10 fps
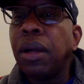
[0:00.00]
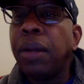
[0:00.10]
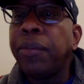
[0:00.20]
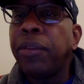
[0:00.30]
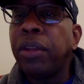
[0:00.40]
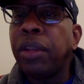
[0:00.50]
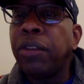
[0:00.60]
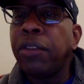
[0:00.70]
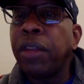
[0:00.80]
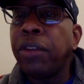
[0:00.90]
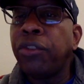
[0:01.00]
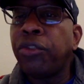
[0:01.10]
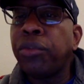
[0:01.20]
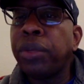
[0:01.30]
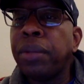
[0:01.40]
seeing a steady
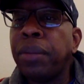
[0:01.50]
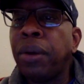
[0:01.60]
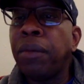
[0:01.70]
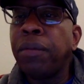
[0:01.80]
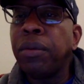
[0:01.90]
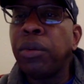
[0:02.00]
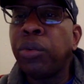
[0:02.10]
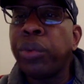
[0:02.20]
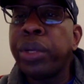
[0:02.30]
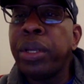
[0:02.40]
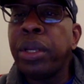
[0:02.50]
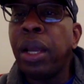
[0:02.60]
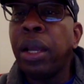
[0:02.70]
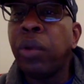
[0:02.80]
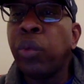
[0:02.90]
stream of green
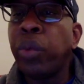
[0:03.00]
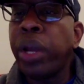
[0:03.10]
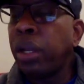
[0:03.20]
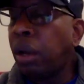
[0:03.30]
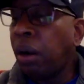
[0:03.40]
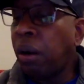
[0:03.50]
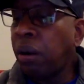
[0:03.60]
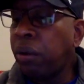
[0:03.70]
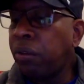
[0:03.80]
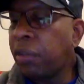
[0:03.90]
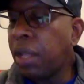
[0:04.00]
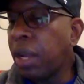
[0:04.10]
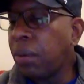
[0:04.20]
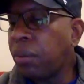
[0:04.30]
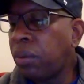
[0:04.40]
and red hearts
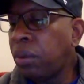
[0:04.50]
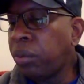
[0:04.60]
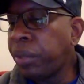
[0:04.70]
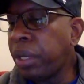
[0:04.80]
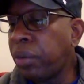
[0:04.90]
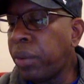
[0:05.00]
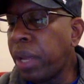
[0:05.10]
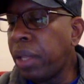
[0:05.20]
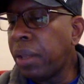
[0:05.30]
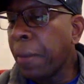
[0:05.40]
now. Green and red?